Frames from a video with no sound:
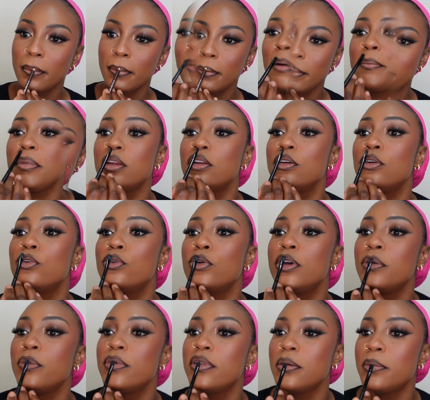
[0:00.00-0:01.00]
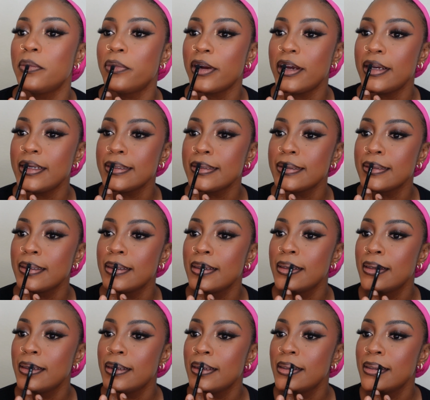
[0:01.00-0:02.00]
I'm gonna go in with a brush
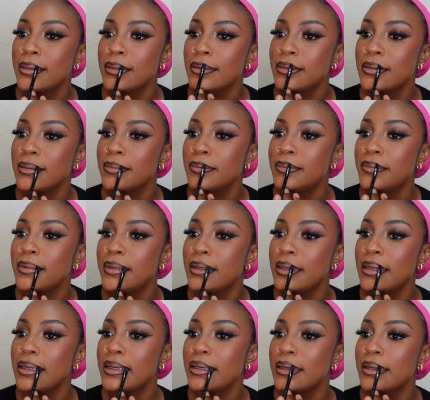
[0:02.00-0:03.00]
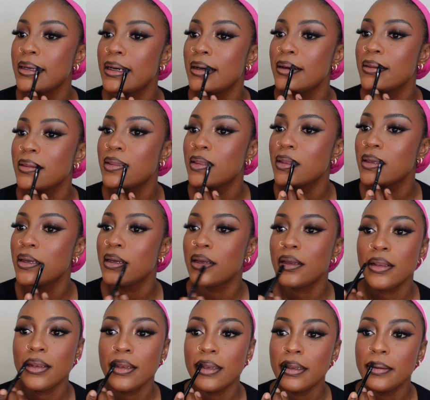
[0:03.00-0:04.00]
to blend out
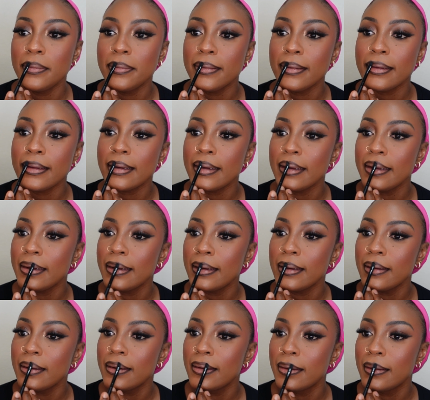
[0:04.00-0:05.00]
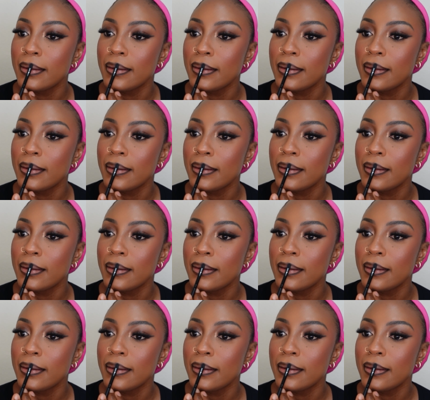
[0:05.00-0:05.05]
the lip liner.